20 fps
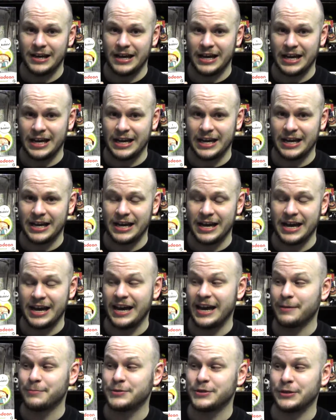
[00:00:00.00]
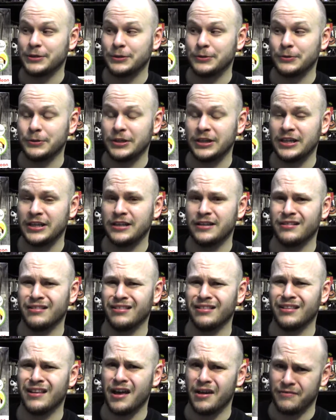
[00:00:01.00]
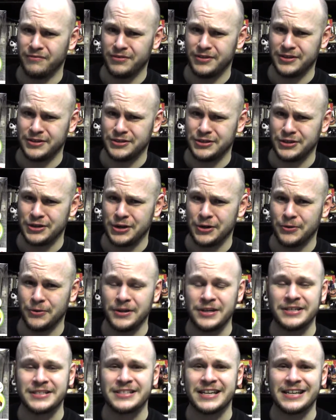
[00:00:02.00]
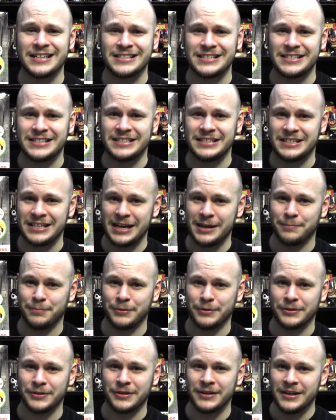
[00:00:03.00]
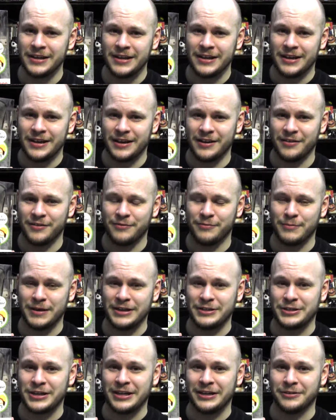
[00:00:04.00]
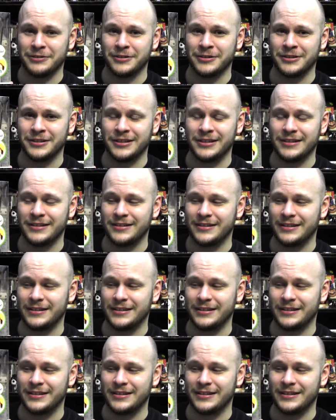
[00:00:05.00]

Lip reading: I absolutely love this show. It is a staple of my childhood